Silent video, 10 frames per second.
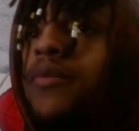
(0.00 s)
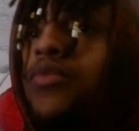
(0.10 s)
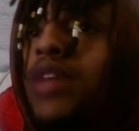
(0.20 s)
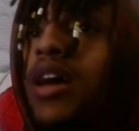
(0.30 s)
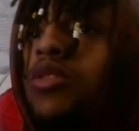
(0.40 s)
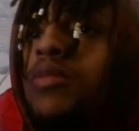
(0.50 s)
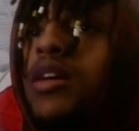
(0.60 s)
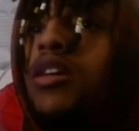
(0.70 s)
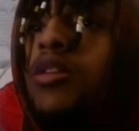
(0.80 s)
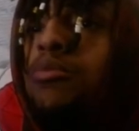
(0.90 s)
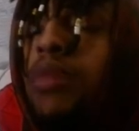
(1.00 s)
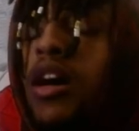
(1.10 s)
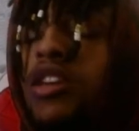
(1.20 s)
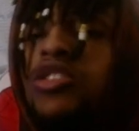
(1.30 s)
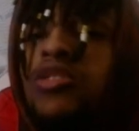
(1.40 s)
that would make a
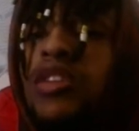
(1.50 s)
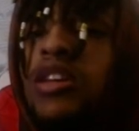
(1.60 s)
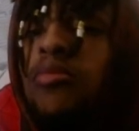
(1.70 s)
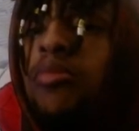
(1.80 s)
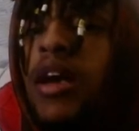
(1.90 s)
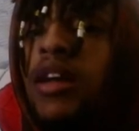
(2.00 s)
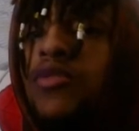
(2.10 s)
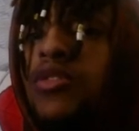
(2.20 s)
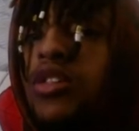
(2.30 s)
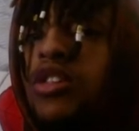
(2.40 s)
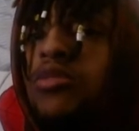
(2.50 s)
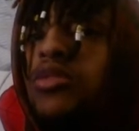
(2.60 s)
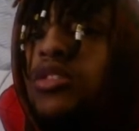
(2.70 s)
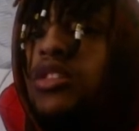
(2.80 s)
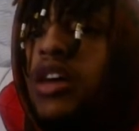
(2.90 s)
positive impact for the
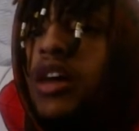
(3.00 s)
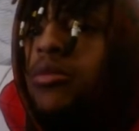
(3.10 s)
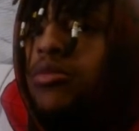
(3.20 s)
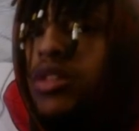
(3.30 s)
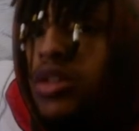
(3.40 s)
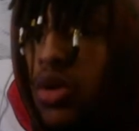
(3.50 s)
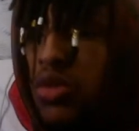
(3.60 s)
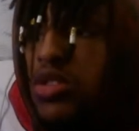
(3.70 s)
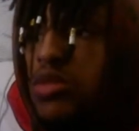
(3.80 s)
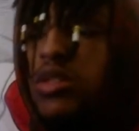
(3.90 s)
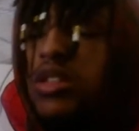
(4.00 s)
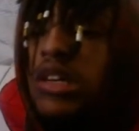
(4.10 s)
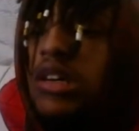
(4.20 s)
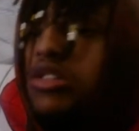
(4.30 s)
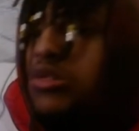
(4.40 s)
community. I'm gonna be ultimately
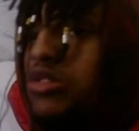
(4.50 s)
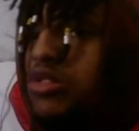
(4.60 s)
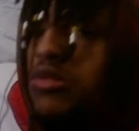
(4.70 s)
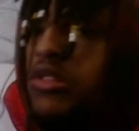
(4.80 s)
honest with you,